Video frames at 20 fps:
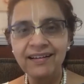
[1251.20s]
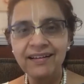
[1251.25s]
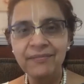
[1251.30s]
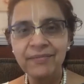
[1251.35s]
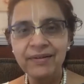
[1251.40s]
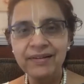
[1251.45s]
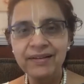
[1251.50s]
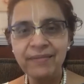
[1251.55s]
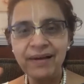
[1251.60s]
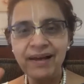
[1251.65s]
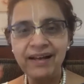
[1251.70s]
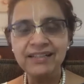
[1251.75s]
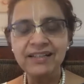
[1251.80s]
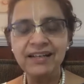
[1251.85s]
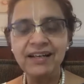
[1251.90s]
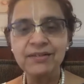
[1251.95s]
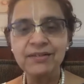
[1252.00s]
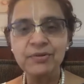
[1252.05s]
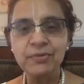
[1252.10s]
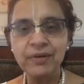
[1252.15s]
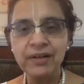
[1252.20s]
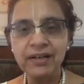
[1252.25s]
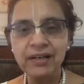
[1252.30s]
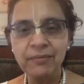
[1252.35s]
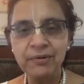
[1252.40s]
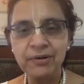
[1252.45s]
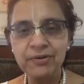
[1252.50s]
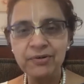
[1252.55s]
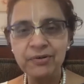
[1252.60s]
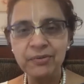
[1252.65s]
But the manager has to worry
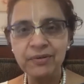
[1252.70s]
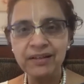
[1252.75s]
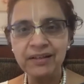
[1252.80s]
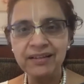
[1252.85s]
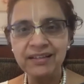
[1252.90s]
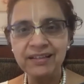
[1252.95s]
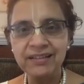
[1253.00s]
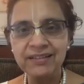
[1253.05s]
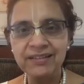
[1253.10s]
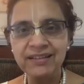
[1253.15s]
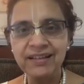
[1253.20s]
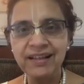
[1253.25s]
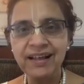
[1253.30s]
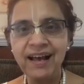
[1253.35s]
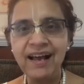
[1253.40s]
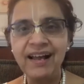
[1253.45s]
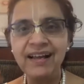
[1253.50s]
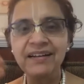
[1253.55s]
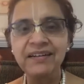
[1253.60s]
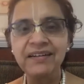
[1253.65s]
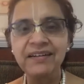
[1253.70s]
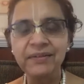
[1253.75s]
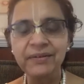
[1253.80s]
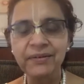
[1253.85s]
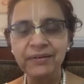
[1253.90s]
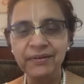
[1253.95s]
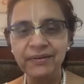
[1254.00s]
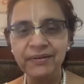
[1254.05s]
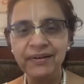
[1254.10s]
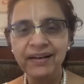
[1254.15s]
about so many things. So the higher you
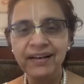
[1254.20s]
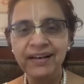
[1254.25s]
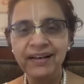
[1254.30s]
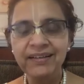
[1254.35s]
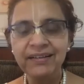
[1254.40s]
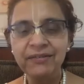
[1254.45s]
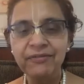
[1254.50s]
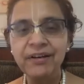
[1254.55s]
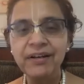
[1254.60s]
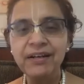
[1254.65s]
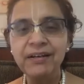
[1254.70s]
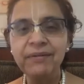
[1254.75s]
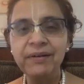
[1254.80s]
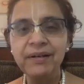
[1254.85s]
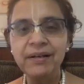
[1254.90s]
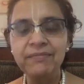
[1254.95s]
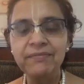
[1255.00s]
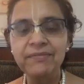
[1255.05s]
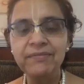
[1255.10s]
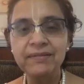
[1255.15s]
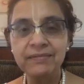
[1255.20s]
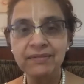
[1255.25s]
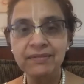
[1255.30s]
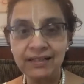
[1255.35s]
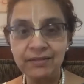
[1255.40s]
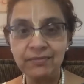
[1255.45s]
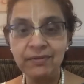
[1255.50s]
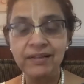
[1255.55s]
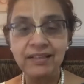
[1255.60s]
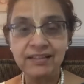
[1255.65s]
go, the worry becomes,
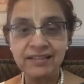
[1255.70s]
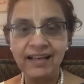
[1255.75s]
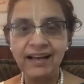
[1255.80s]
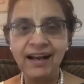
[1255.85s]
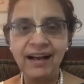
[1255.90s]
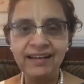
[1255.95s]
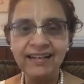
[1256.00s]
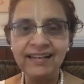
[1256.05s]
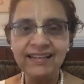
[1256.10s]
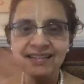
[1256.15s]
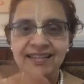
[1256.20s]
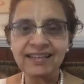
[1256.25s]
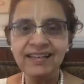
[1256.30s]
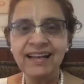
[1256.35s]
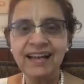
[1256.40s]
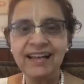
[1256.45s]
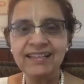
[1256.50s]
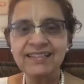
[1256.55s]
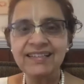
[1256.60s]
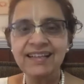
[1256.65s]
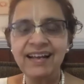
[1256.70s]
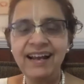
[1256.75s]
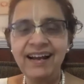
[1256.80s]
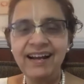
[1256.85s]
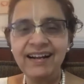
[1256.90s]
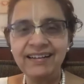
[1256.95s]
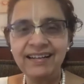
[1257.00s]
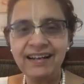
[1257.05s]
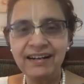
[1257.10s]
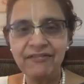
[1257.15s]
that's why they say uneasy lies the
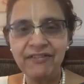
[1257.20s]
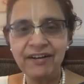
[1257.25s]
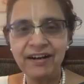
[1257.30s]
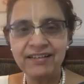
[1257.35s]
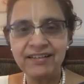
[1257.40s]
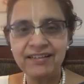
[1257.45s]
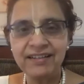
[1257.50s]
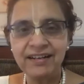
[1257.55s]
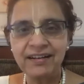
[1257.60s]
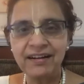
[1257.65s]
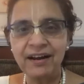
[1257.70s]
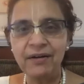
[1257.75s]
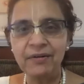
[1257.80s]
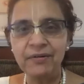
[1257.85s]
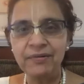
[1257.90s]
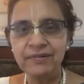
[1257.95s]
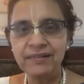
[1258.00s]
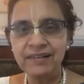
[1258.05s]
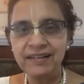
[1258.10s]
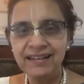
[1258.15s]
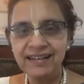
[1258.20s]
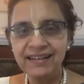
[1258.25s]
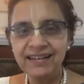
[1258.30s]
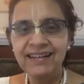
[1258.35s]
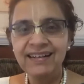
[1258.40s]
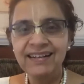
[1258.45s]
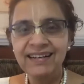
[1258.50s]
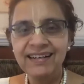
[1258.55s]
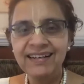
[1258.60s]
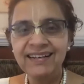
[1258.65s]
head that wears the crown.
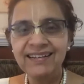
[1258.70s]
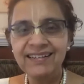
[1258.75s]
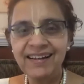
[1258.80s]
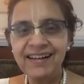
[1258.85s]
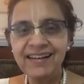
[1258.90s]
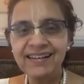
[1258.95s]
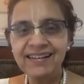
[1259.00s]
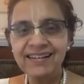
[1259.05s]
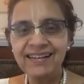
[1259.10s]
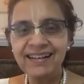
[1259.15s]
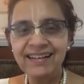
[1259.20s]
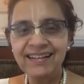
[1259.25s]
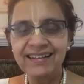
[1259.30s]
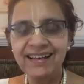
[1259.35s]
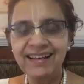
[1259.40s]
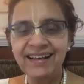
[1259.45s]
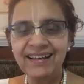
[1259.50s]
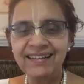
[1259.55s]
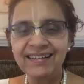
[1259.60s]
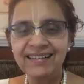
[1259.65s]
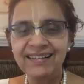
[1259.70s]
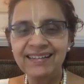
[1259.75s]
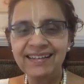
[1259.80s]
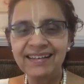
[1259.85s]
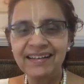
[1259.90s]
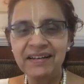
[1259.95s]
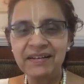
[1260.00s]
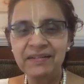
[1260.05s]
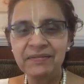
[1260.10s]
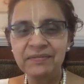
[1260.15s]
Right? Like that.
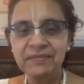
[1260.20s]
Yeah.